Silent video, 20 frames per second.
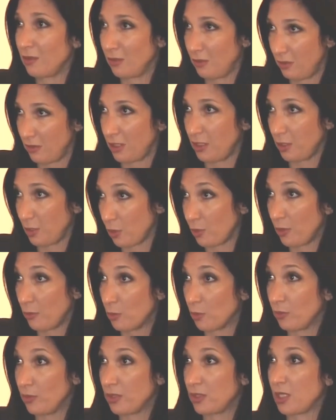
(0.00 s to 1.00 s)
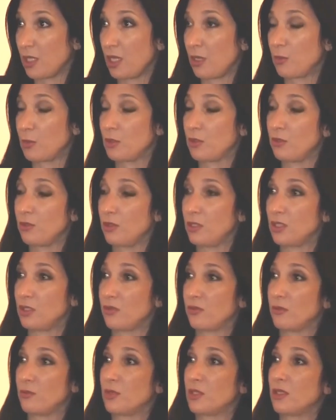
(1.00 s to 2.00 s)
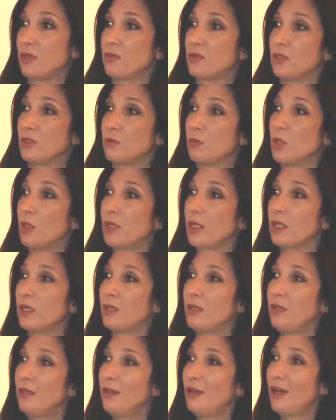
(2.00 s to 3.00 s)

and create more risky opportunities for themselves in the market.